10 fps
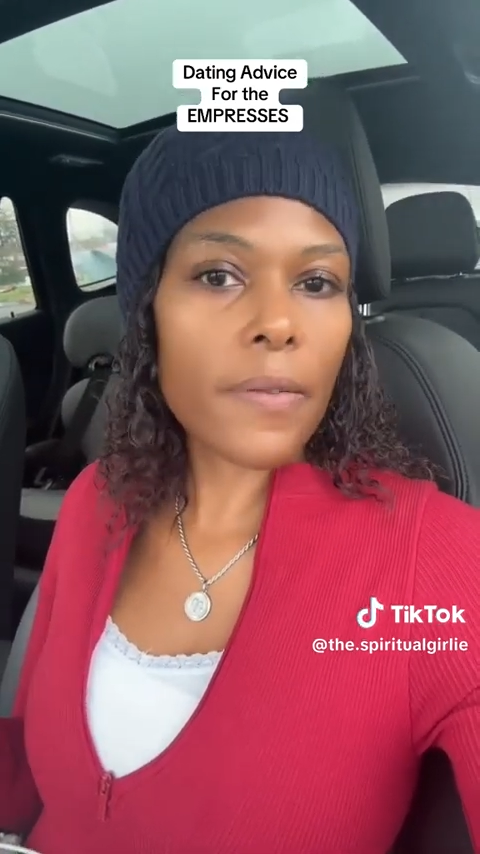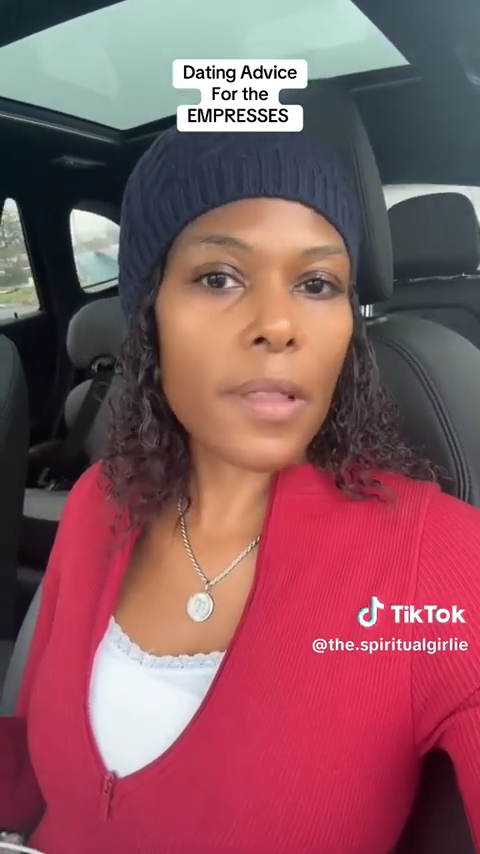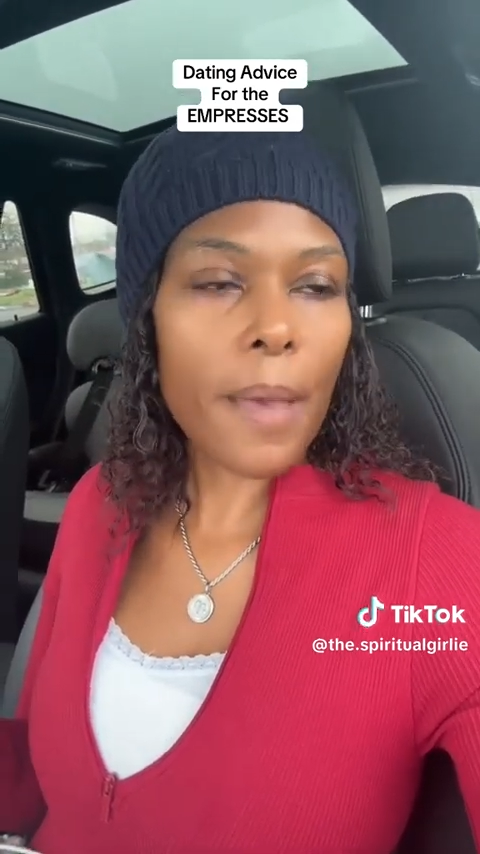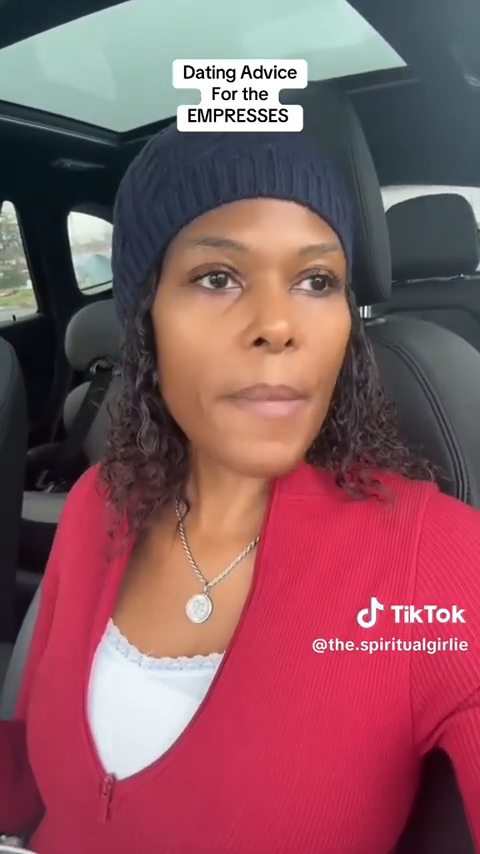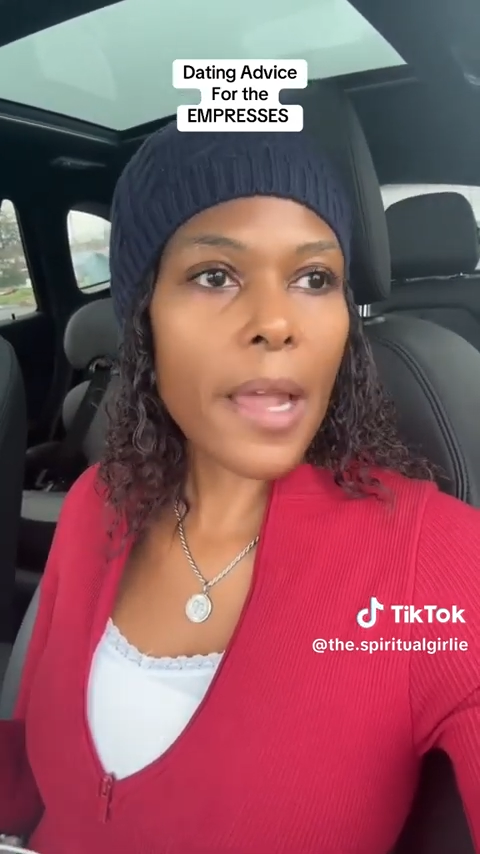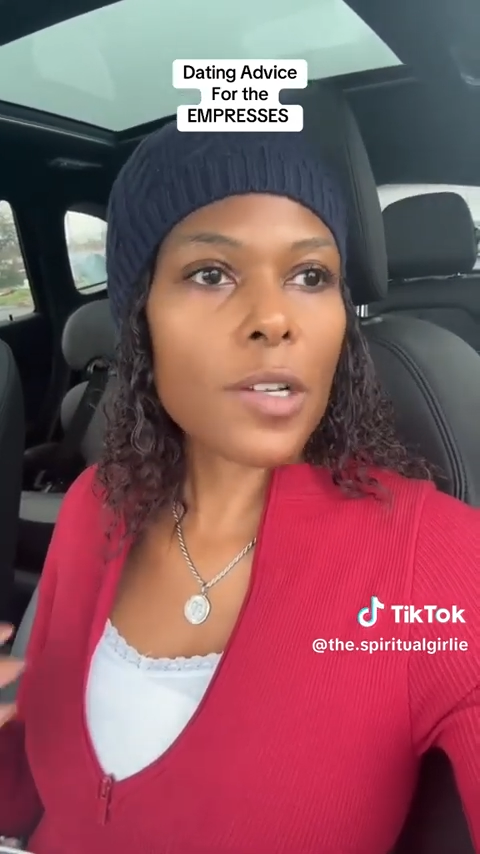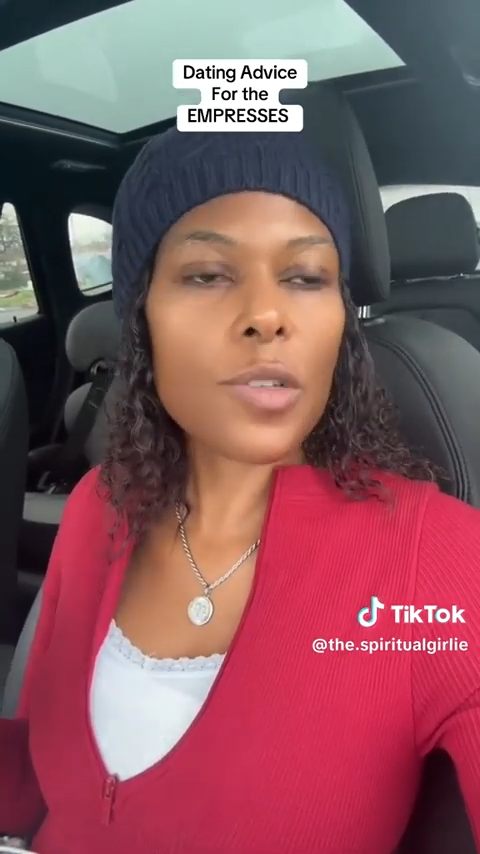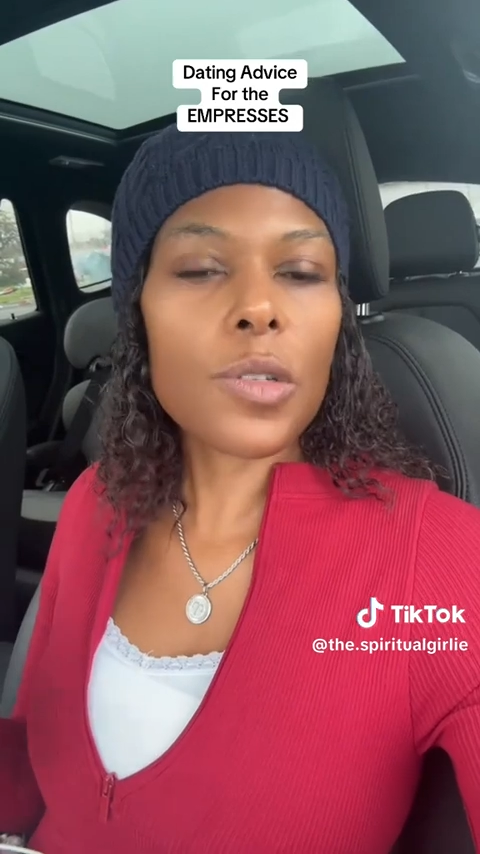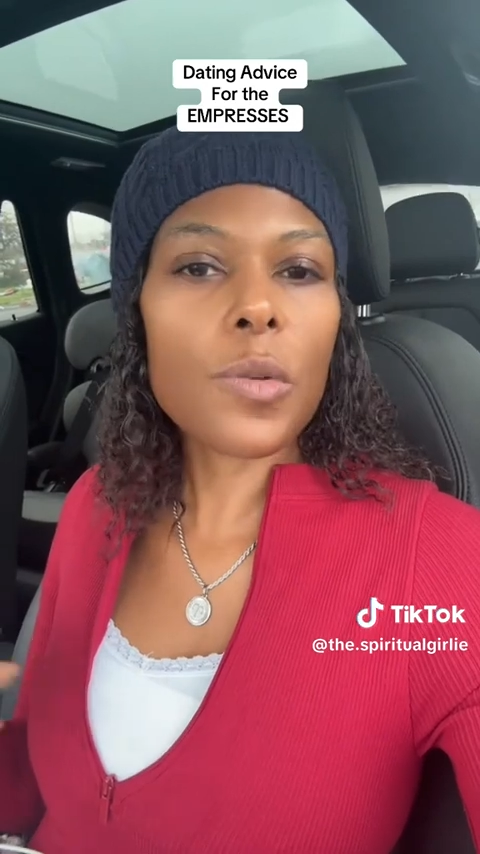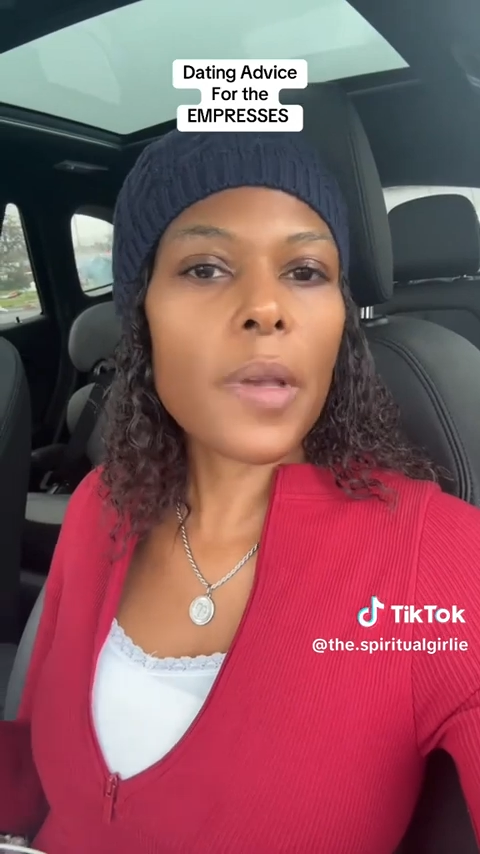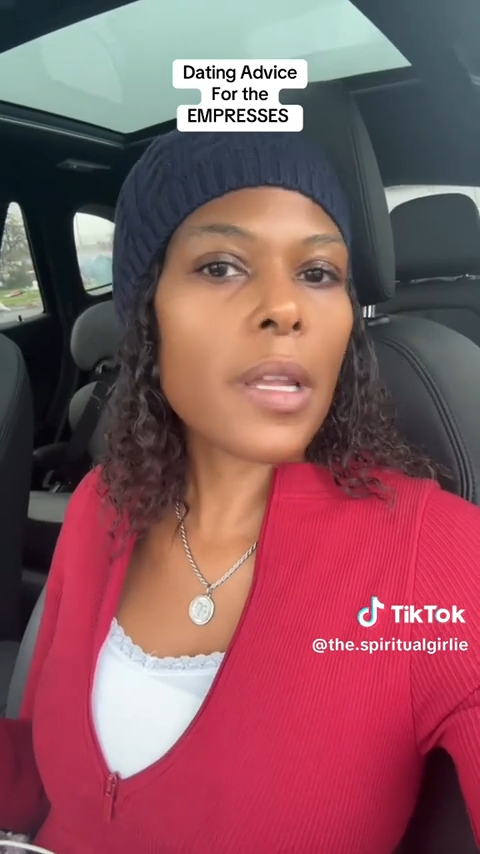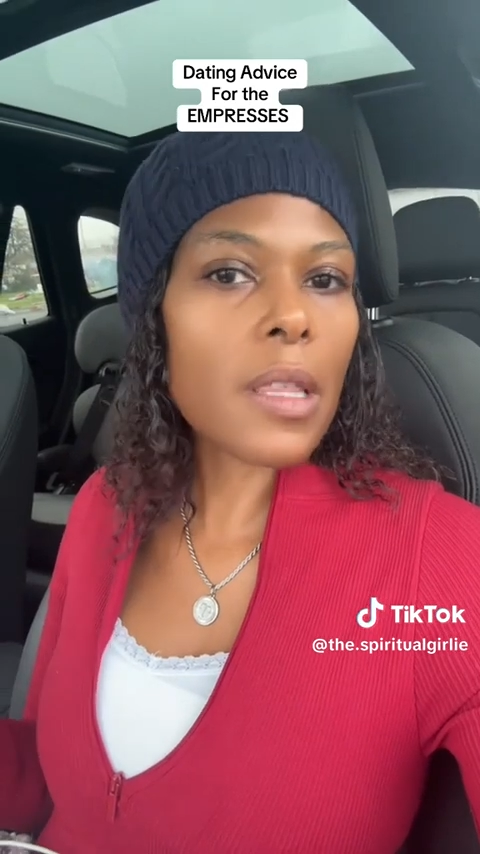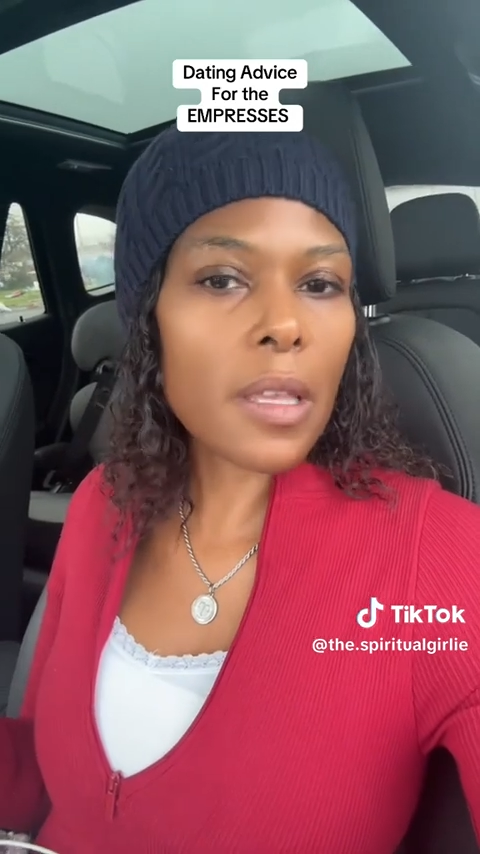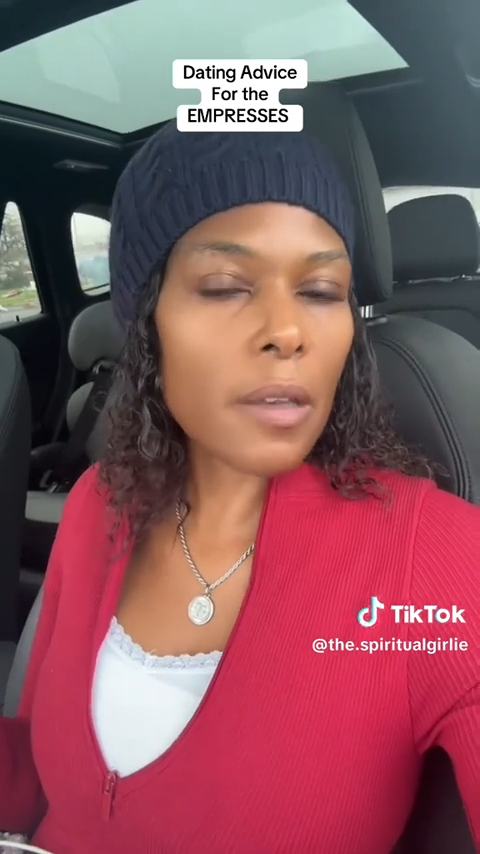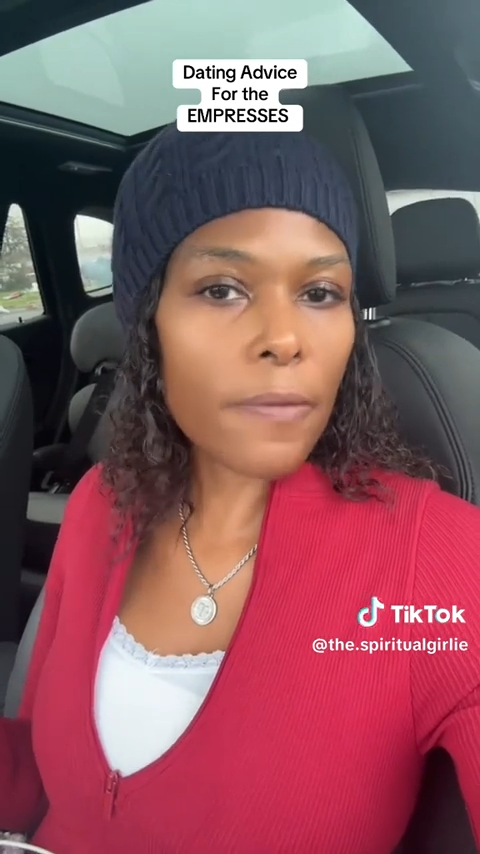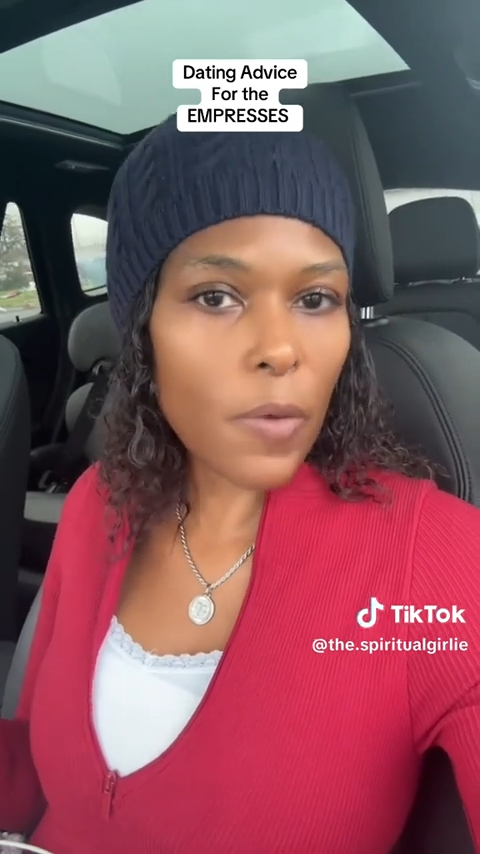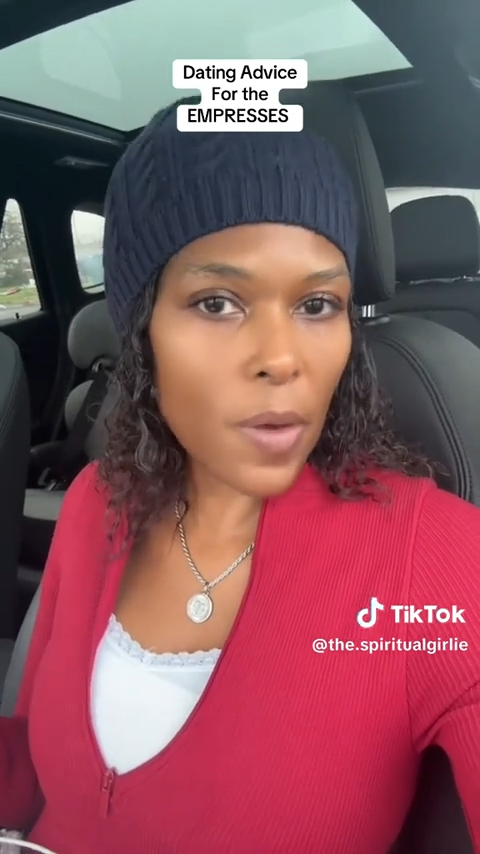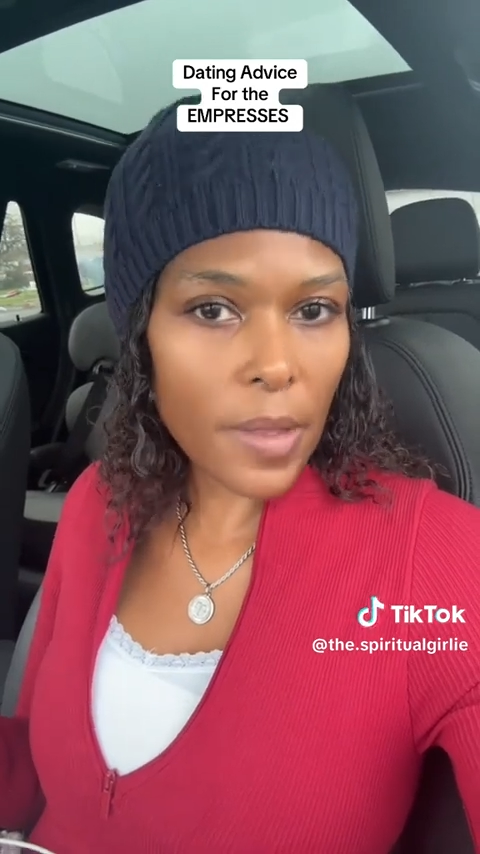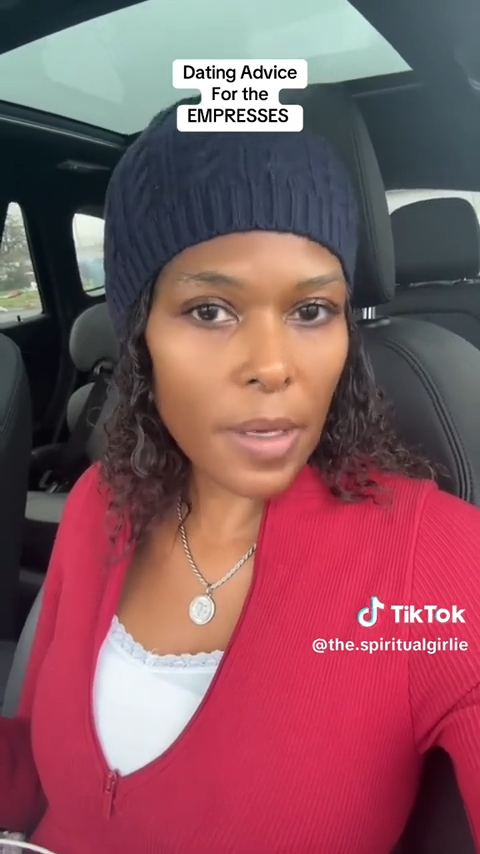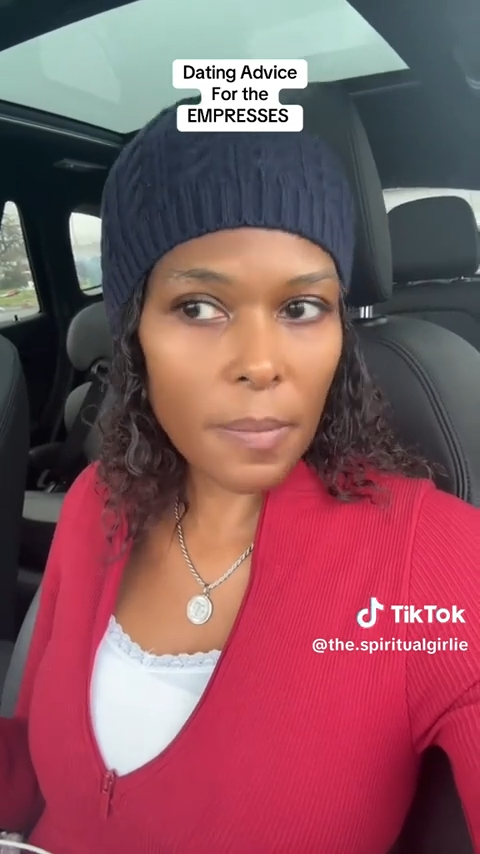for that matter, to do anything
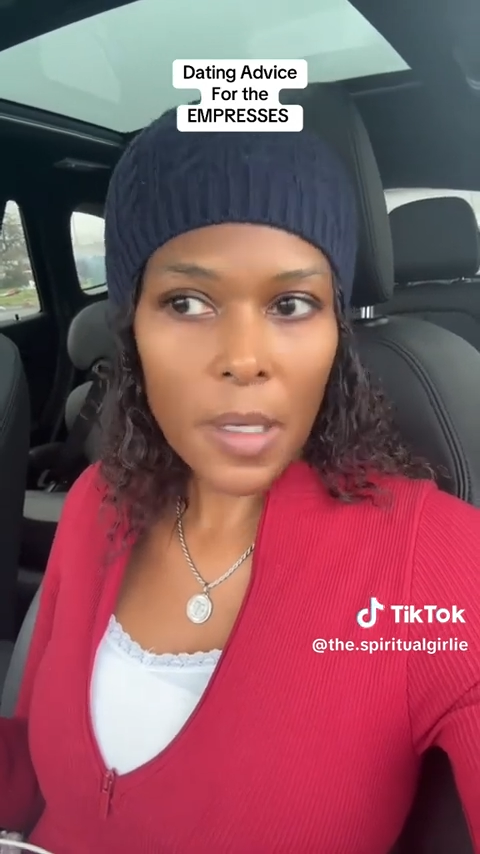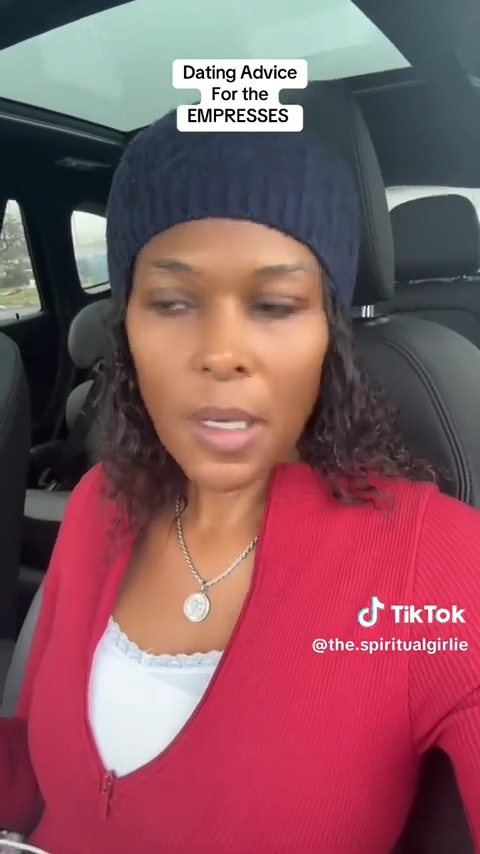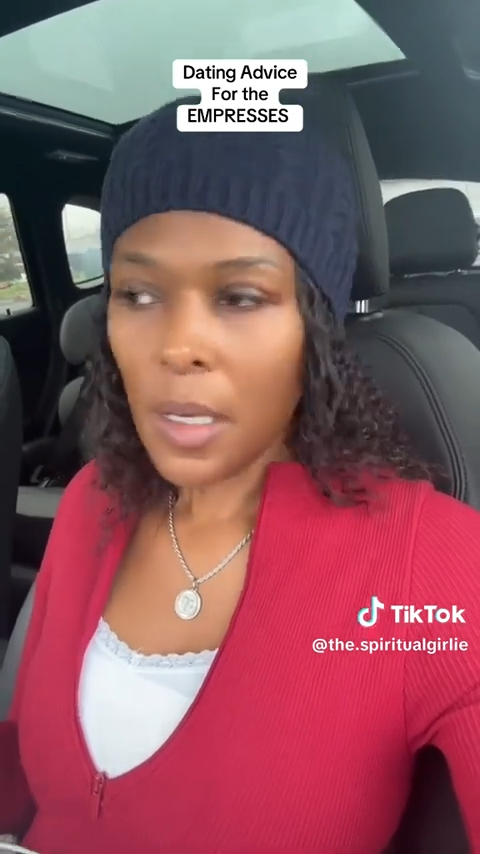for them.